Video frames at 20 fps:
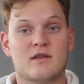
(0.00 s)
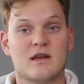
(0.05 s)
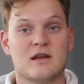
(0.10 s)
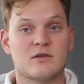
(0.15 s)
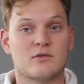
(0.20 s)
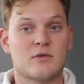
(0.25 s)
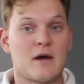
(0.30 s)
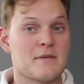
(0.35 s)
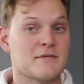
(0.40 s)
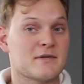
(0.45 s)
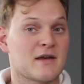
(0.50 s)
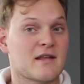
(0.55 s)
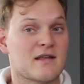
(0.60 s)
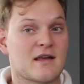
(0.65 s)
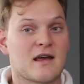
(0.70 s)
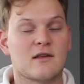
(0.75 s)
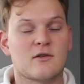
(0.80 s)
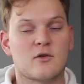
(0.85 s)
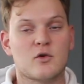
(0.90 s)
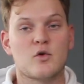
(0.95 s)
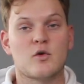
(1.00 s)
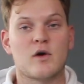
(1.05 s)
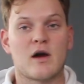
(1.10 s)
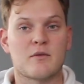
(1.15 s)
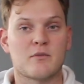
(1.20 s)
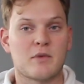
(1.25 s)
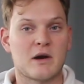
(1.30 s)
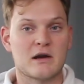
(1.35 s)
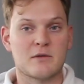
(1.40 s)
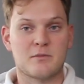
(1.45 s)
this website can do
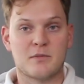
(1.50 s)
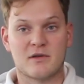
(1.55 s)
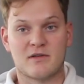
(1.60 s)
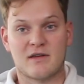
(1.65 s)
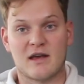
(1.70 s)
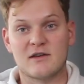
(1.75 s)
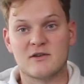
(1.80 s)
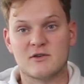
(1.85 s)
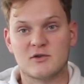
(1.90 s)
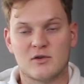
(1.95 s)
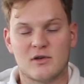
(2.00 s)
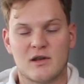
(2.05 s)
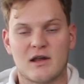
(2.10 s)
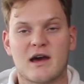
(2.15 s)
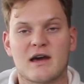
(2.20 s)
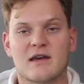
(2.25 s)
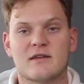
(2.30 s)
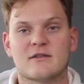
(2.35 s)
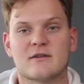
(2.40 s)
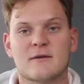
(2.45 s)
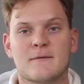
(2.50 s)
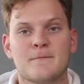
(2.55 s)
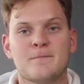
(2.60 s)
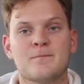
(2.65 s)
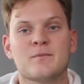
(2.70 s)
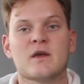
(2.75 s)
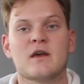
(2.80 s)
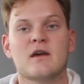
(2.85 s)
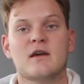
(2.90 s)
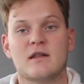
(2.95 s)
and where the potential lies.
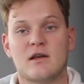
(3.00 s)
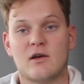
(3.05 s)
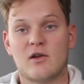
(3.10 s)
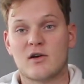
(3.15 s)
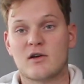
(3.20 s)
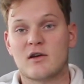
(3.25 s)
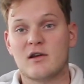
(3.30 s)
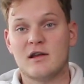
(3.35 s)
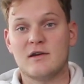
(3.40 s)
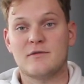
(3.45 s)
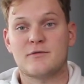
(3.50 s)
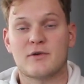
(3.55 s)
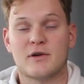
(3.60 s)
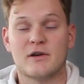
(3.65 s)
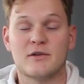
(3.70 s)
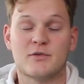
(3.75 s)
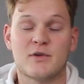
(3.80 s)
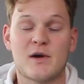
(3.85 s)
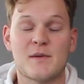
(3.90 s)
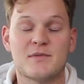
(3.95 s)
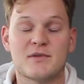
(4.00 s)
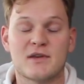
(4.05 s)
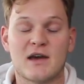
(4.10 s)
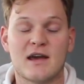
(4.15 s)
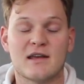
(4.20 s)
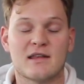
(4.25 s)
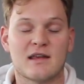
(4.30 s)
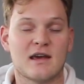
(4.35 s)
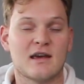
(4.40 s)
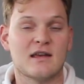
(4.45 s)
Now luckily for this
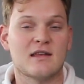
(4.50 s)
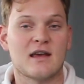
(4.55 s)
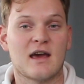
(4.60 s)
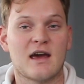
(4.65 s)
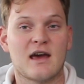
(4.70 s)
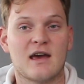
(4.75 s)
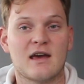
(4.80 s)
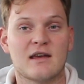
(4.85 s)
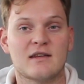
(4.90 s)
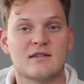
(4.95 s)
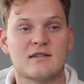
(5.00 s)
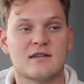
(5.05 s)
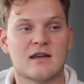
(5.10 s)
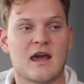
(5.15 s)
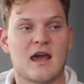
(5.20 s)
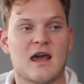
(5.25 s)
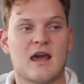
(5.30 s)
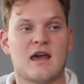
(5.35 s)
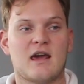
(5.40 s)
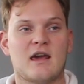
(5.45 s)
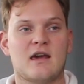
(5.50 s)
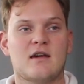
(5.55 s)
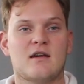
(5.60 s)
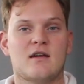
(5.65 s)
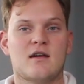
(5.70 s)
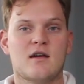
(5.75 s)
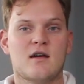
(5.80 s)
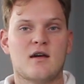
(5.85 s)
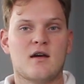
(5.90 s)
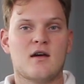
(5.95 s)
website it has a
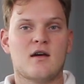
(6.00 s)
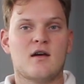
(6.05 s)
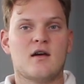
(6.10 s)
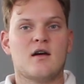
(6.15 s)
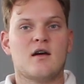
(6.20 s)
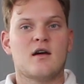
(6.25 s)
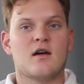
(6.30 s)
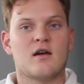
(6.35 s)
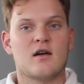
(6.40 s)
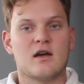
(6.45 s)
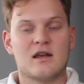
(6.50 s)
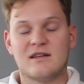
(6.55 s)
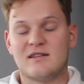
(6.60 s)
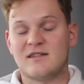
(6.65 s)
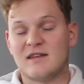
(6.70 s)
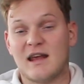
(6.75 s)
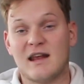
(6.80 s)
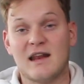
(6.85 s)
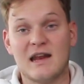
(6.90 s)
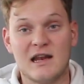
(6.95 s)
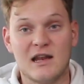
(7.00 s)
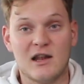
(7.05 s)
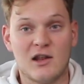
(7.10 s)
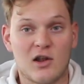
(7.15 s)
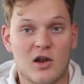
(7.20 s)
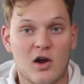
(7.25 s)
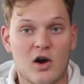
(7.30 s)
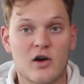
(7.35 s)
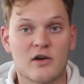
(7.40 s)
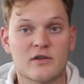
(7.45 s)
insanely
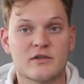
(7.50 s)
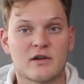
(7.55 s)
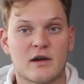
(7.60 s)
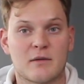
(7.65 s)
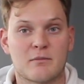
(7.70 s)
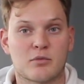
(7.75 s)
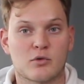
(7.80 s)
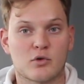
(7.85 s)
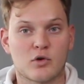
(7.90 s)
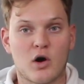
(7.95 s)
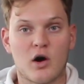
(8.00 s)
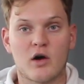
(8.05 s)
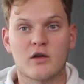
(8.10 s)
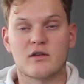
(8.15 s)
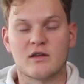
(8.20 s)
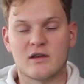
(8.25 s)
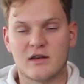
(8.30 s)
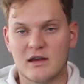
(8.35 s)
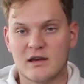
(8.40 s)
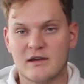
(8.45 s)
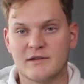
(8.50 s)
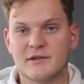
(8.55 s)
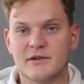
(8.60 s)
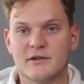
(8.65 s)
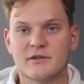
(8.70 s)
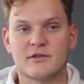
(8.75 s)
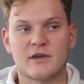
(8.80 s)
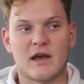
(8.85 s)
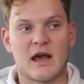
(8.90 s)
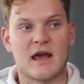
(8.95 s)
large and broad
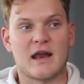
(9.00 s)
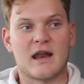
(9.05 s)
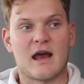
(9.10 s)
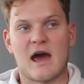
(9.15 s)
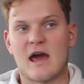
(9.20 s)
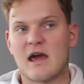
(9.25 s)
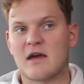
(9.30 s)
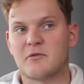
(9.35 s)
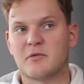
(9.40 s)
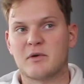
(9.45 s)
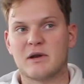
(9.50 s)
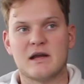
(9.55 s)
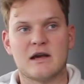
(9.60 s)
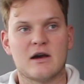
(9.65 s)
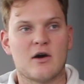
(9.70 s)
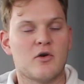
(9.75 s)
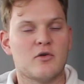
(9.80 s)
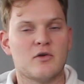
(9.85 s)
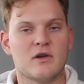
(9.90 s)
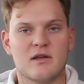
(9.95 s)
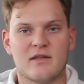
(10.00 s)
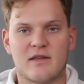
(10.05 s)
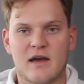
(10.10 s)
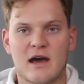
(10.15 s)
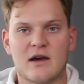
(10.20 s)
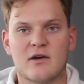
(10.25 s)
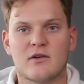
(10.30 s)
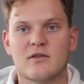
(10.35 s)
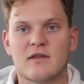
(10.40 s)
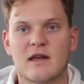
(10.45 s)
niche, and I really only
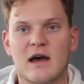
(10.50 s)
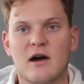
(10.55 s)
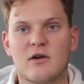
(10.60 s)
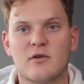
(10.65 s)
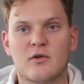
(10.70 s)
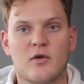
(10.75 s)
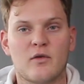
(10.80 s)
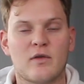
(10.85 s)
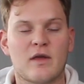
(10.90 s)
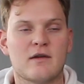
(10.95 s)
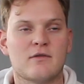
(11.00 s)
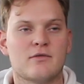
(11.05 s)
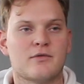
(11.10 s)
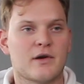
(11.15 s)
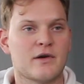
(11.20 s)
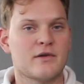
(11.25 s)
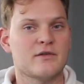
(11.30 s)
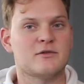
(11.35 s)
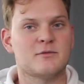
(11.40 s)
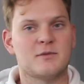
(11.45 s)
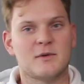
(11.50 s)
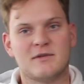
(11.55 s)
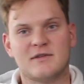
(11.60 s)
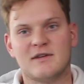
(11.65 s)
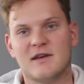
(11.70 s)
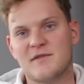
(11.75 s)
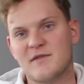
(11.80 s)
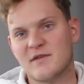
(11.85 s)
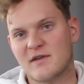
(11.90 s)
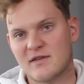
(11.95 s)
dialed down on a very
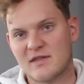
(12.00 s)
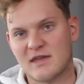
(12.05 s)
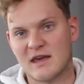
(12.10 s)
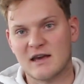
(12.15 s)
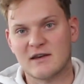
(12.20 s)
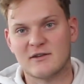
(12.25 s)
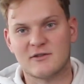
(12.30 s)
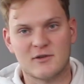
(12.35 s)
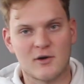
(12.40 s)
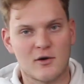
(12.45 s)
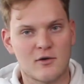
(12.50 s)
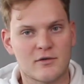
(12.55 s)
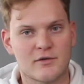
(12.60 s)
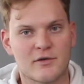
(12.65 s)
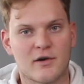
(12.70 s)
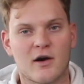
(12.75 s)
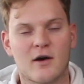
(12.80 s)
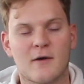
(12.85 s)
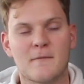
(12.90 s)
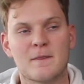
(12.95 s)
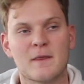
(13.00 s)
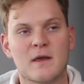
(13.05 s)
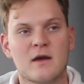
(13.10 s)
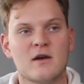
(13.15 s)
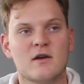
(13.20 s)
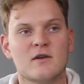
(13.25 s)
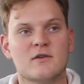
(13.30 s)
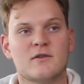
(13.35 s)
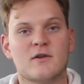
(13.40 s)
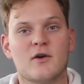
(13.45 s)
specific thing so far.
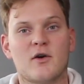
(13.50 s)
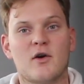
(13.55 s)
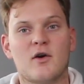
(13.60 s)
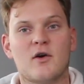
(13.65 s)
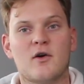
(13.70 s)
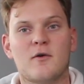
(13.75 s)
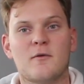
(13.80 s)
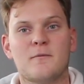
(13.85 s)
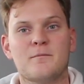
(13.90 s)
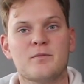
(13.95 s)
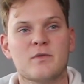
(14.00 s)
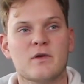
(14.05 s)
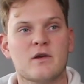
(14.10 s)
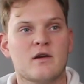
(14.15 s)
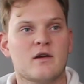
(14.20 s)
So